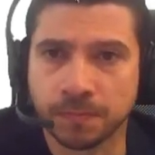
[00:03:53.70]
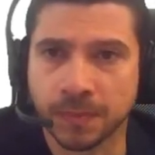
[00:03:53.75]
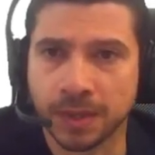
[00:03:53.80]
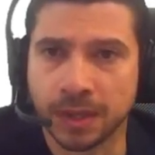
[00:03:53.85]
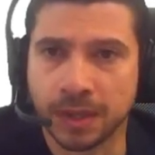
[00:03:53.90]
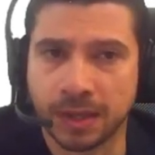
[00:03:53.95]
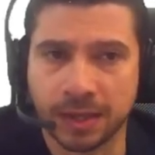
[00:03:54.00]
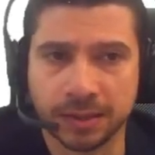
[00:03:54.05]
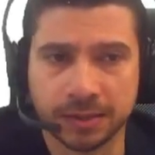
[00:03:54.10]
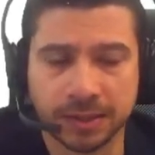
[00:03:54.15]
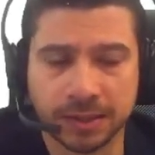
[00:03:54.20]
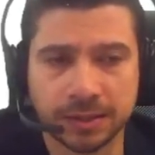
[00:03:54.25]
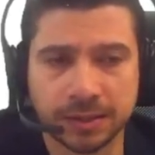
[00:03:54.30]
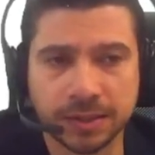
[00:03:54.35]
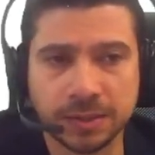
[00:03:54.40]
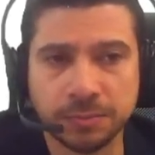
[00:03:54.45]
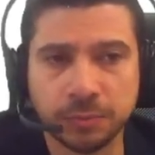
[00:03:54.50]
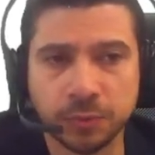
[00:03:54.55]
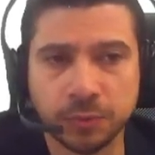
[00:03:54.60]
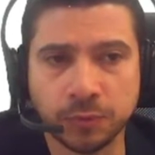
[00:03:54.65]
and then
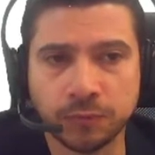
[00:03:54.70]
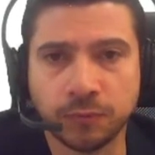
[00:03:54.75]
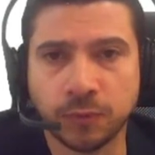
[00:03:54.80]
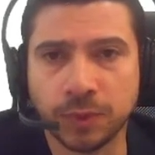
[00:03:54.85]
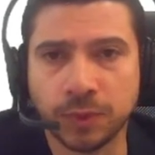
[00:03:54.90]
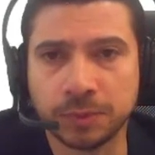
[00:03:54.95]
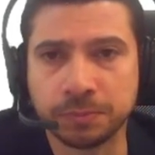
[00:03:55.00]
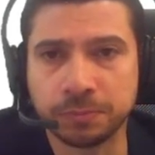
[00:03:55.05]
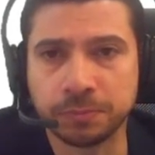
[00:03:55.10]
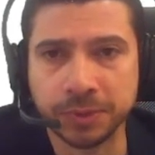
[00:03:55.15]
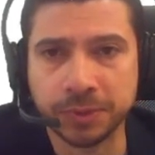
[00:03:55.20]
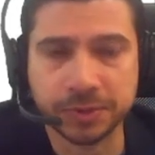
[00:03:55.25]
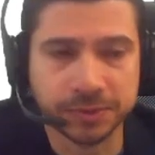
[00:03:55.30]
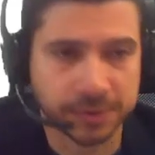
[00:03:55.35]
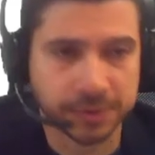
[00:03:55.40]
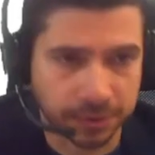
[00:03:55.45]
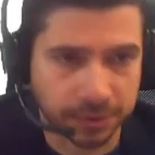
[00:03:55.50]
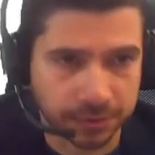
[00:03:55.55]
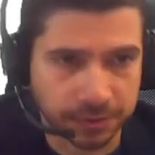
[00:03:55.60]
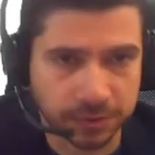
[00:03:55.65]
they move one
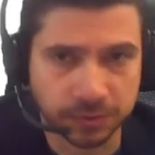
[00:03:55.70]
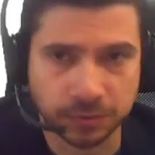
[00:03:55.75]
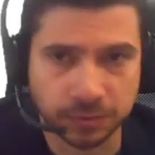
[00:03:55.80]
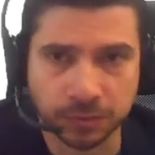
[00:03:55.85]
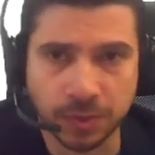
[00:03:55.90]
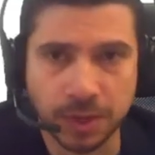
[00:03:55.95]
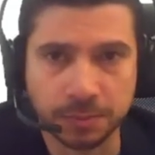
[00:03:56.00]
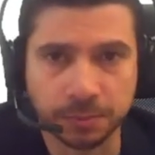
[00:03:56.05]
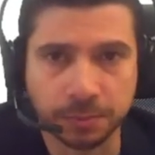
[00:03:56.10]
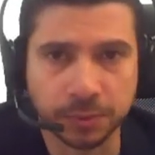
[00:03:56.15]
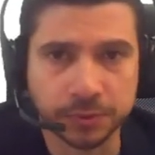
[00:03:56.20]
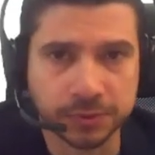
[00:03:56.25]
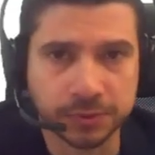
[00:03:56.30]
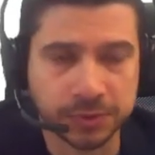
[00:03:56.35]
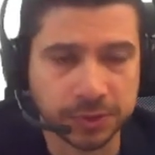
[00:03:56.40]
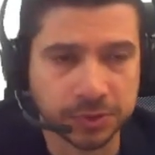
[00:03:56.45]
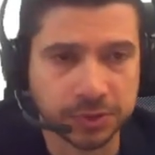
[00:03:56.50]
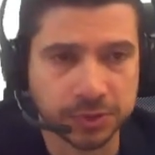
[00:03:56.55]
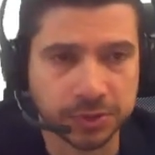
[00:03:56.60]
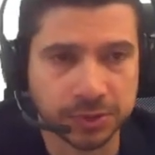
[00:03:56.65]
pixel, so one
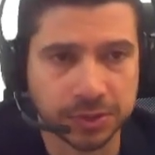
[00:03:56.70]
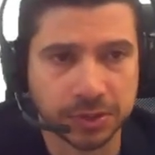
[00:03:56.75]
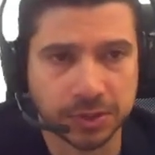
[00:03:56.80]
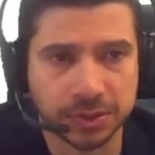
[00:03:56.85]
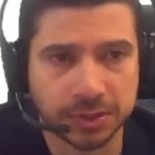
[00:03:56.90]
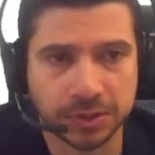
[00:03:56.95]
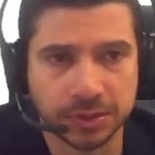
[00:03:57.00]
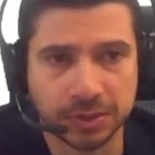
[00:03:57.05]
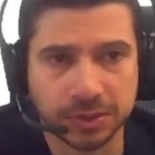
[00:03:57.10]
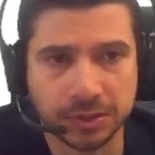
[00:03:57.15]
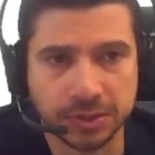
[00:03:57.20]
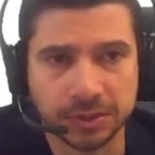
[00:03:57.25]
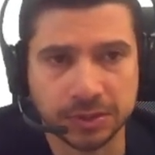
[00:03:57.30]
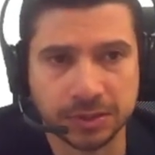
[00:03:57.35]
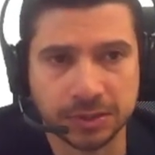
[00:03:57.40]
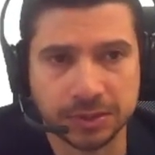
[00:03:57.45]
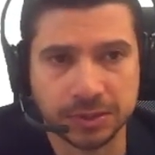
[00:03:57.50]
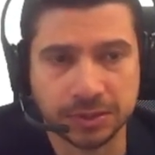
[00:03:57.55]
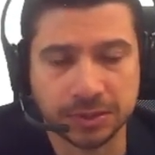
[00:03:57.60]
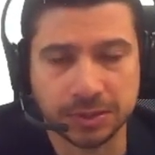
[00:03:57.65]
position
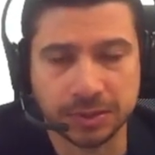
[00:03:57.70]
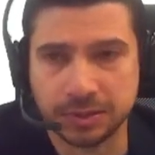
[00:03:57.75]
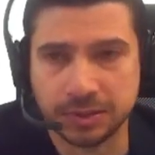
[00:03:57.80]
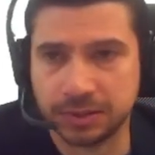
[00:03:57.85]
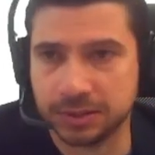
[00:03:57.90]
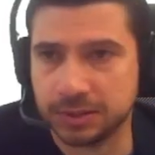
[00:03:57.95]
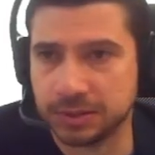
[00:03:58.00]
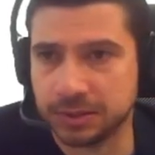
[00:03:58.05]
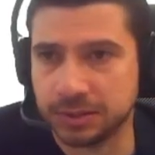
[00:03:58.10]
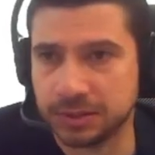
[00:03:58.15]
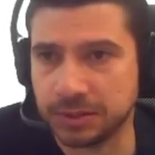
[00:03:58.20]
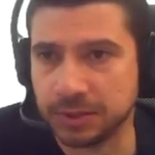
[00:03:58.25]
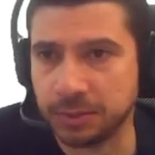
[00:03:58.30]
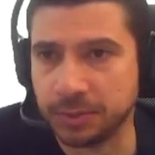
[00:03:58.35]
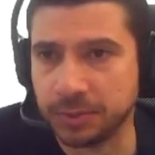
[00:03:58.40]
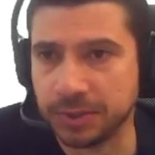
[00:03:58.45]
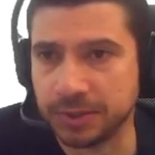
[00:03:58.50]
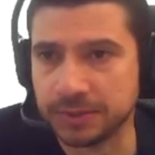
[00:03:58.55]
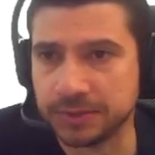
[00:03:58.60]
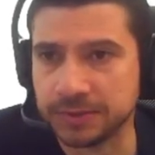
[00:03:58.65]
in the
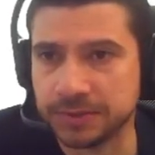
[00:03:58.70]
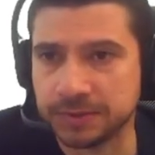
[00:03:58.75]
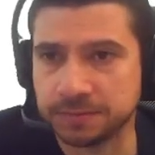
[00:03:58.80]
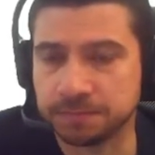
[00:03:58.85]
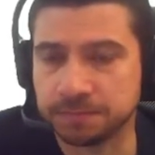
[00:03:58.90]
maze.